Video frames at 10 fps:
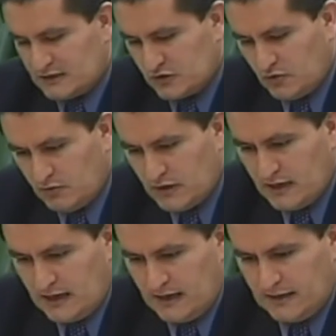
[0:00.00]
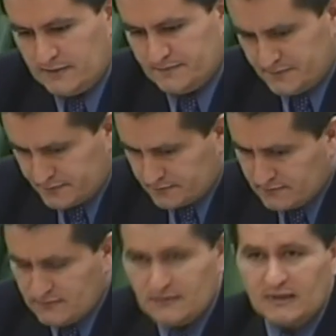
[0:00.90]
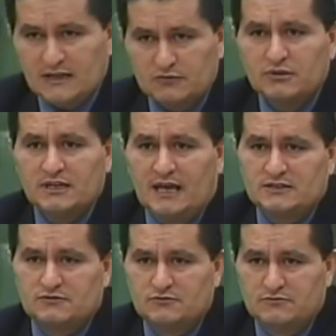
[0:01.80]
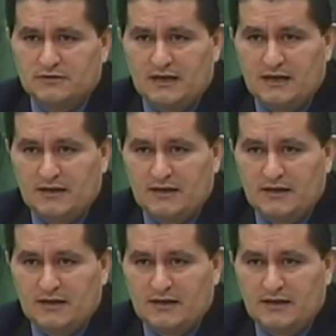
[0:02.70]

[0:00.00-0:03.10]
So it really has to